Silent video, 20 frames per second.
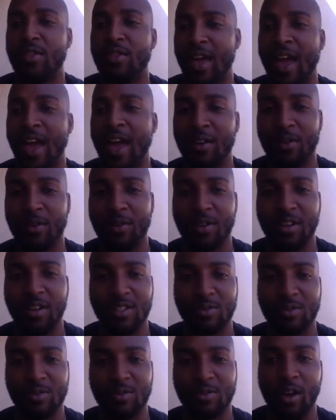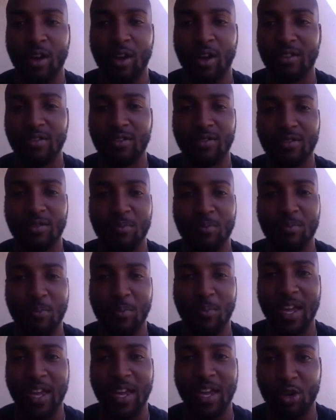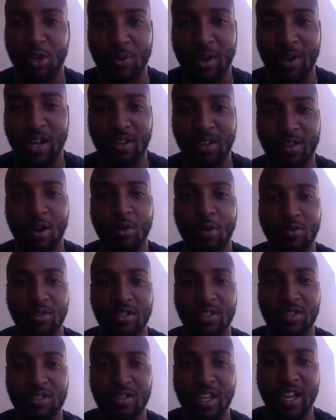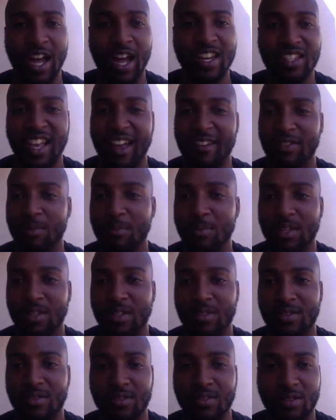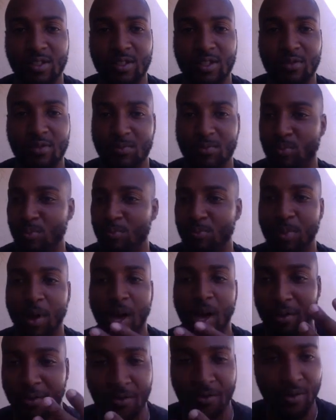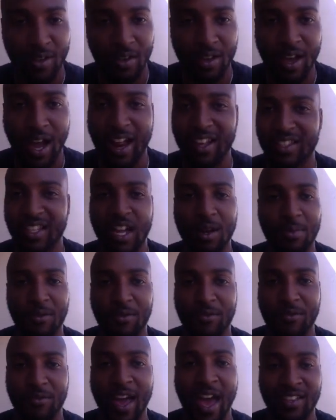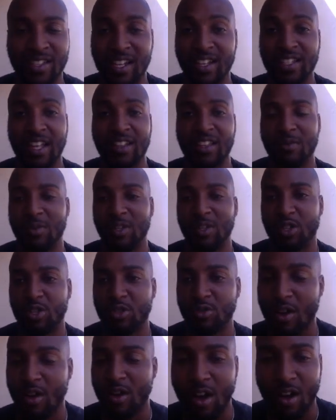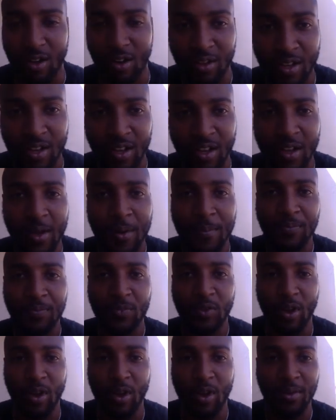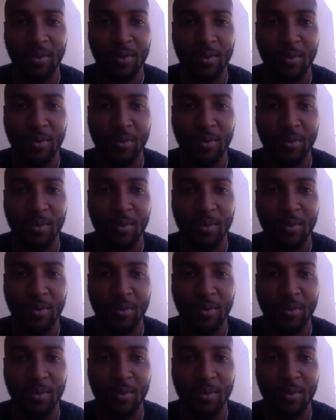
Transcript: that is what made a great coach, is like, I just have to be buff. I just got to be fast. I just have to be strong. Right.